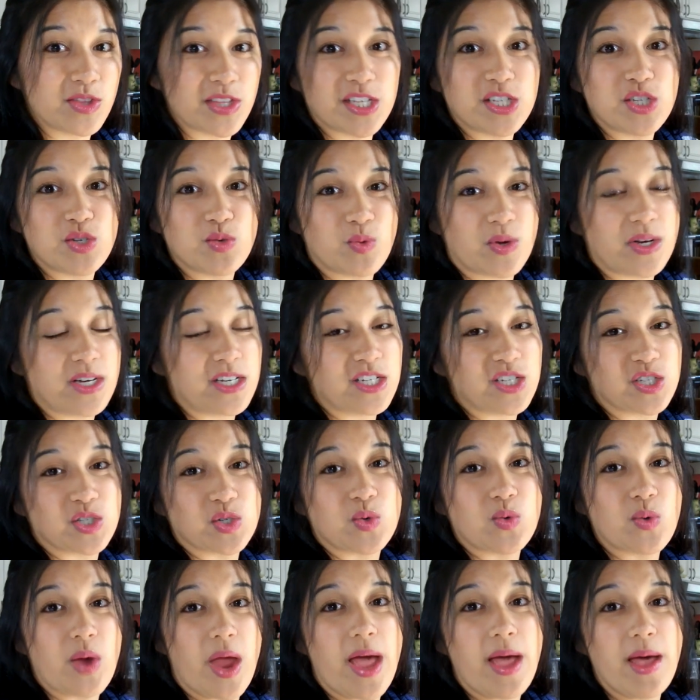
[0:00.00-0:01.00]
things you want to
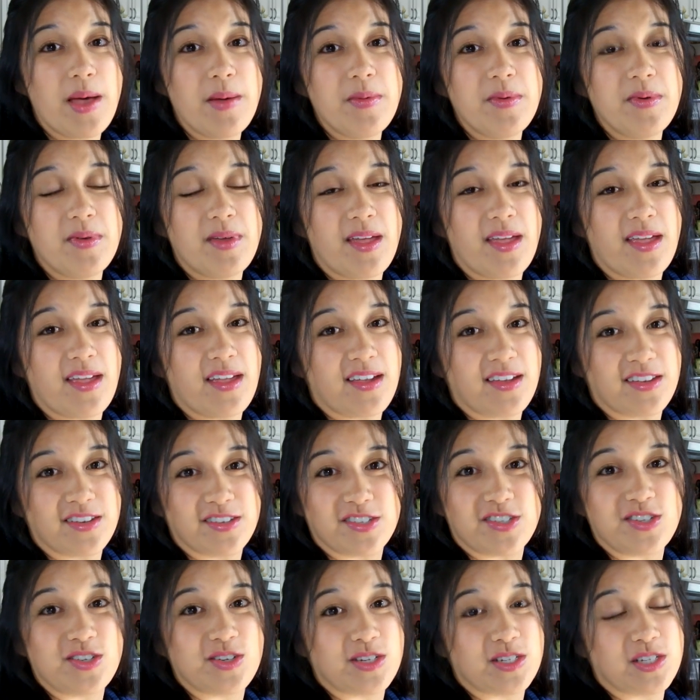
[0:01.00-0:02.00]
just grab,
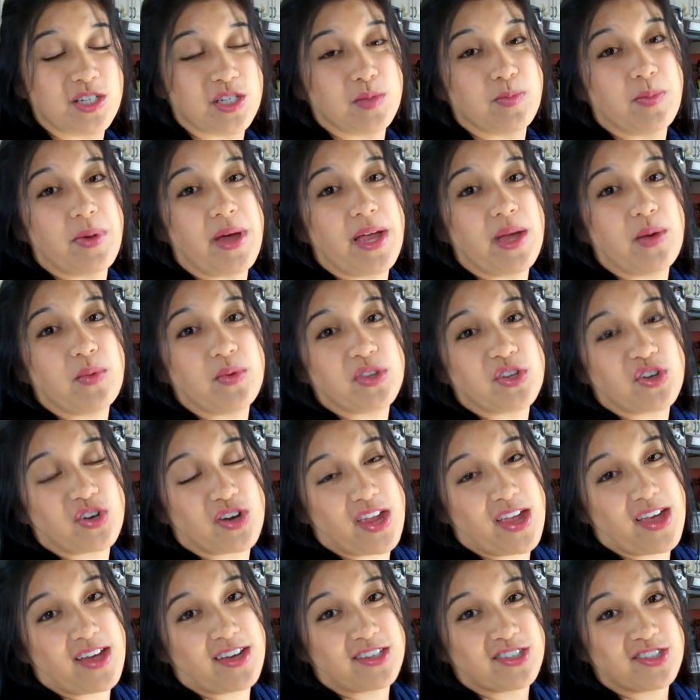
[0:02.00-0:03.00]
and you can just buy it with
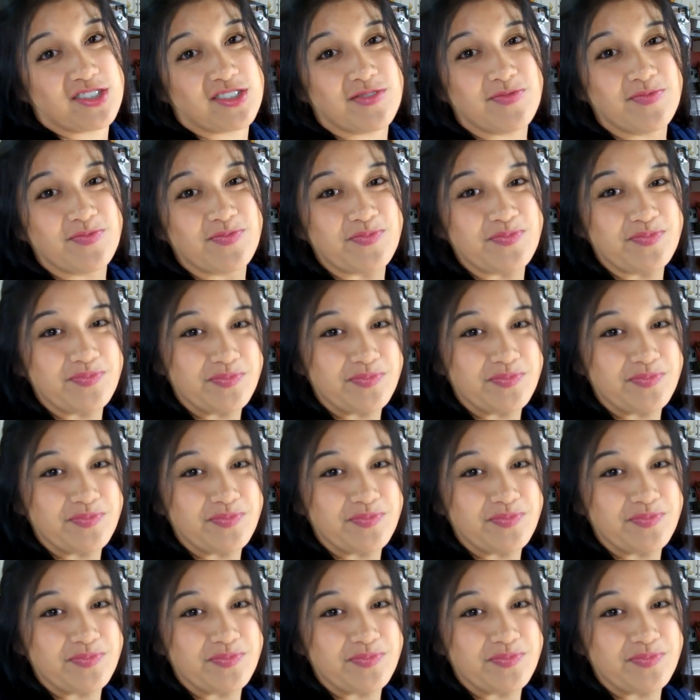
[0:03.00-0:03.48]
your cash.